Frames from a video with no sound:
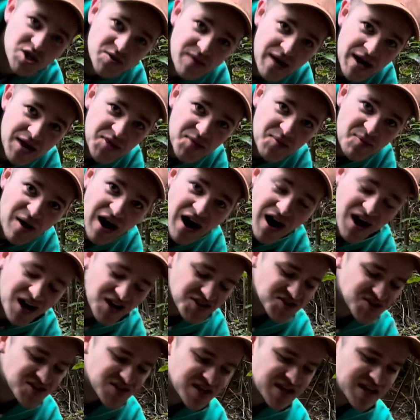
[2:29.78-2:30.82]
about in the
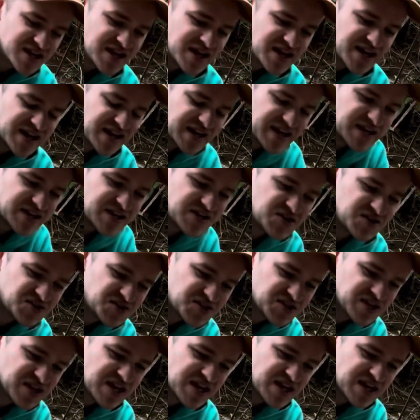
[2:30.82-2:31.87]
past,
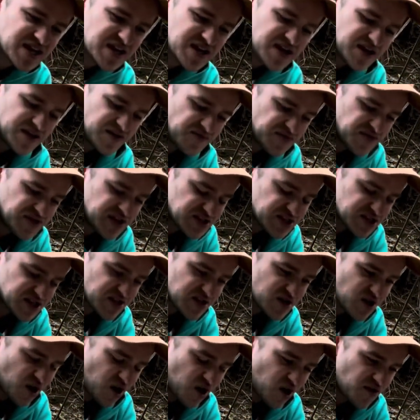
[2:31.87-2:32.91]
is this
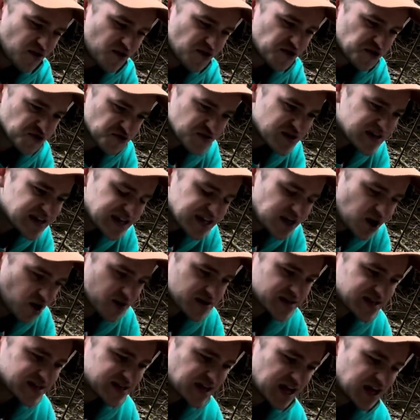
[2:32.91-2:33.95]
3D
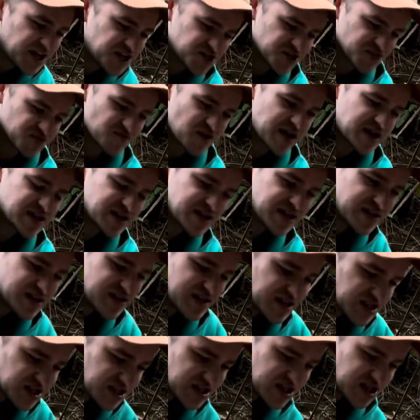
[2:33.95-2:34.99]
orientation, right?
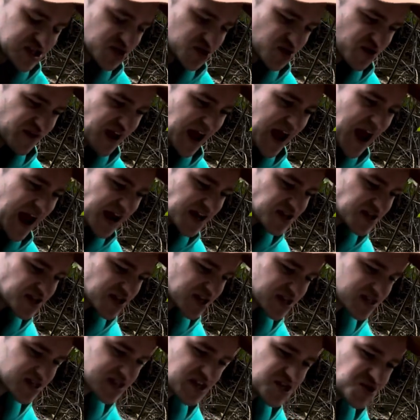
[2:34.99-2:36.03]
This sort of
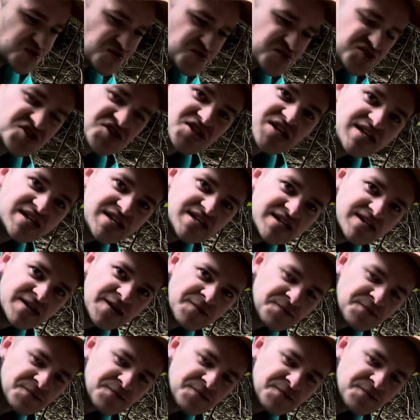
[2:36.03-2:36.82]
axis that you see